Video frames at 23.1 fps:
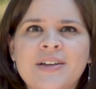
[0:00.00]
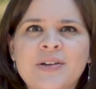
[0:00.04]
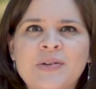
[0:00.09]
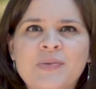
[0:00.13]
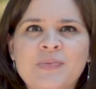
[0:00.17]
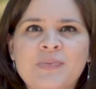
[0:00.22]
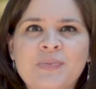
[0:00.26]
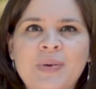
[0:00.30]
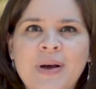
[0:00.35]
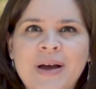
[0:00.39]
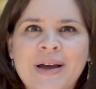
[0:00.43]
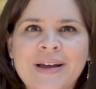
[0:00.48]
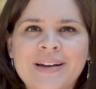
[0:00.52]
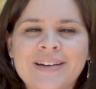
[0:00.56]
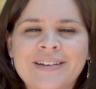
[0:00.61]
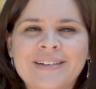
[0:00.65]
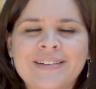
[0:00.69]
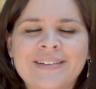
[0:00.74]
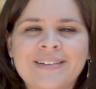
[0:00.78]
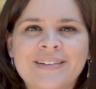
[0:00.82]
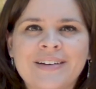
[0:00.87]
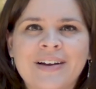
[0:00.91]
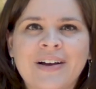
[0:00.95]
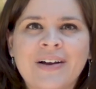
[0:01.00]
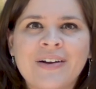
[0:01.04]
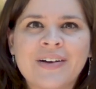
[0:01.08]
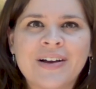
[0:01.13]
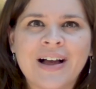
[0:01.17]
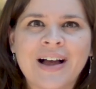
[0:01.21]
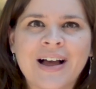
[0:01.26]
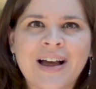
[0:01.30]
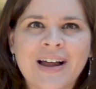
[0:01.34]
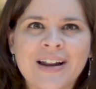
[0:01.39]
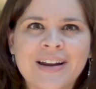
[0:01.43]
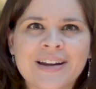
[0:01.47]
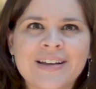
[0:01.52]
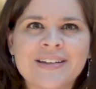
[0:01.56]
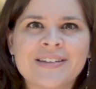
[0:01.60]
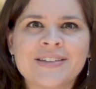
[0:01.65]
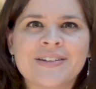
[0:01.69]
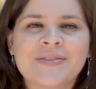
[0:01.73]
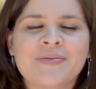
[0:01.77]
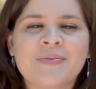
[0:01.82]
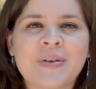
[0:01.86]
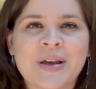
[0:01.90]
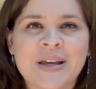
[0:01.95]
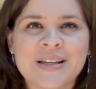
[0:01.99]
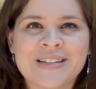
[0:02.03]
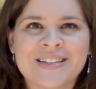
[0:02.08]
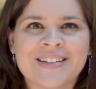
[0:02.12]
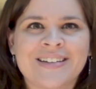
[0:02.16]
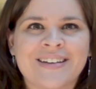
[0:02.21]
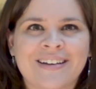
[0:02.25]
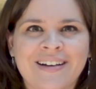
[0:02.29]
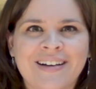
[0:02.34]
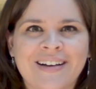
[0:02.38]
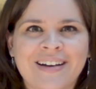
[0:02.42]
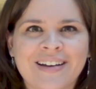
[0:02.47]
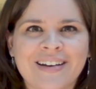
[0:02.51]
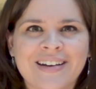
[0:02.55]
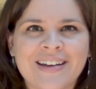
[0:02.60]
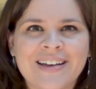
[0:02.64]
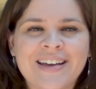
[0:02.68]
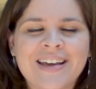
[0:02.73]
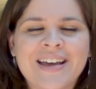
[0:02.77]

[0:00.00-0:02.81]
But our God is an amazing God.